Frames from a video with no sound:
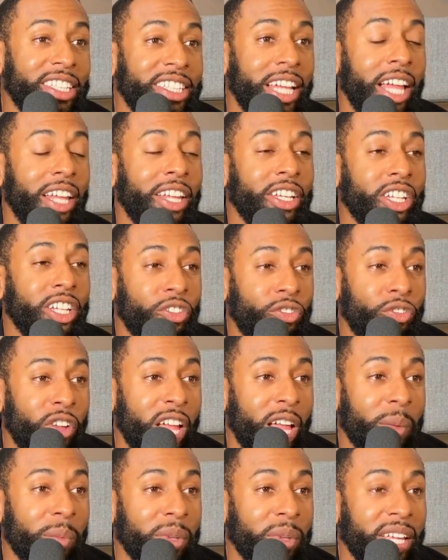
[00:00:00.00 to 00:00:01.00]
telling your
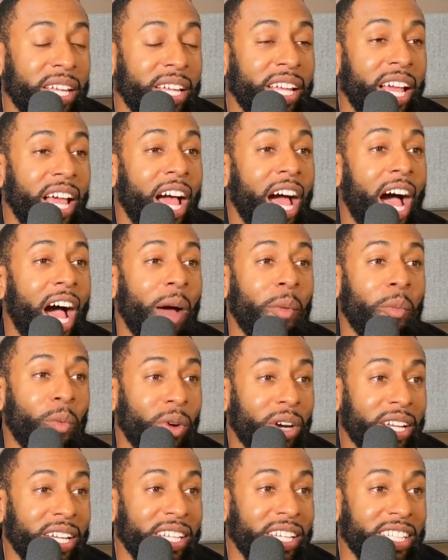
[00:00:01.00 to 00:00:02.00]
family, I'm
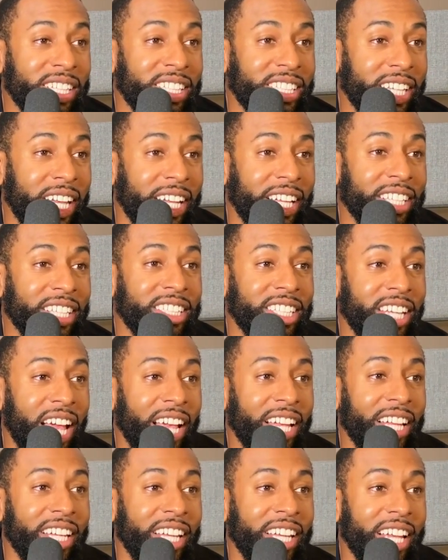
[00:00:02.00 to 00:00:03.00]
working this second
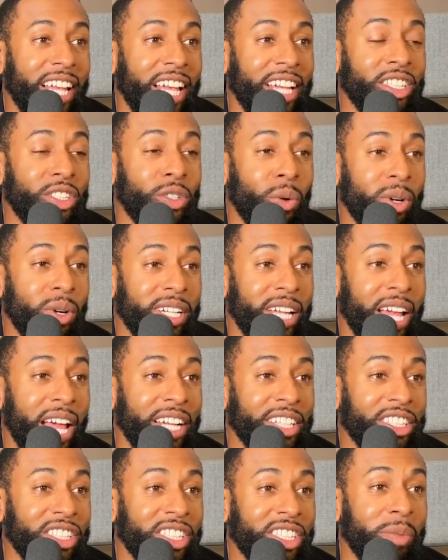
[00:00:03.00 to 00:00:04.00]
side gig as
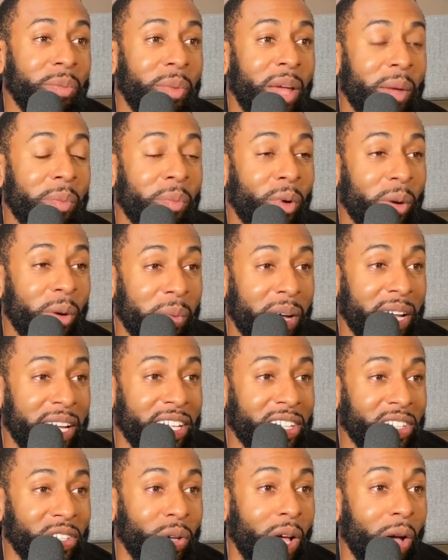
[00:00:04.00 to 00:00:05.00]
DoorDash to make more
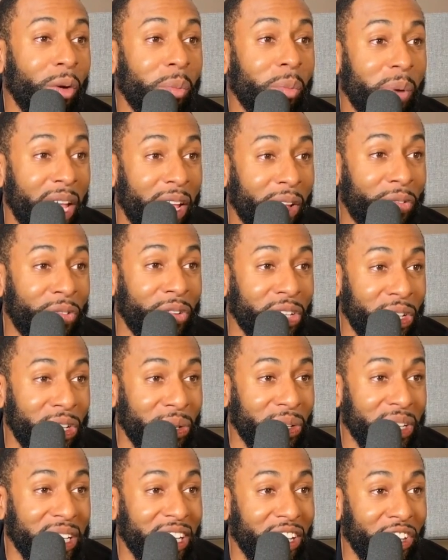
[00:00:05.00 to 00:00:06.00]
money, so I will pay for
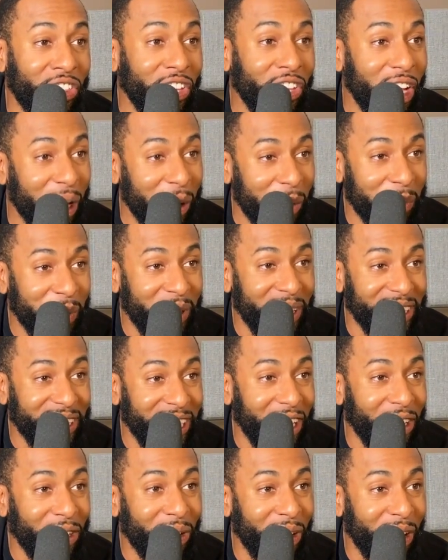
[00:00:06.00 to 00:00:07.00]
you to get a therapist
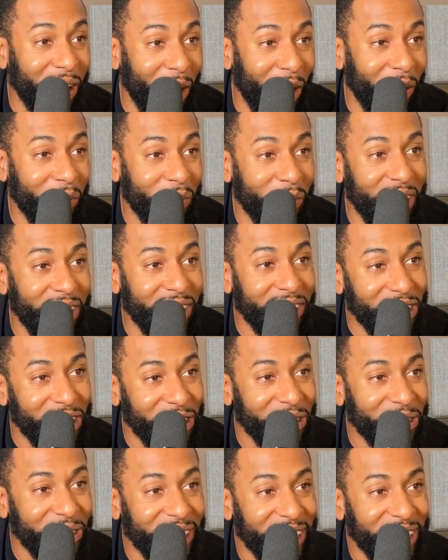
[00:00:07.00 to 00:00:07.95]
that you could go and vent to?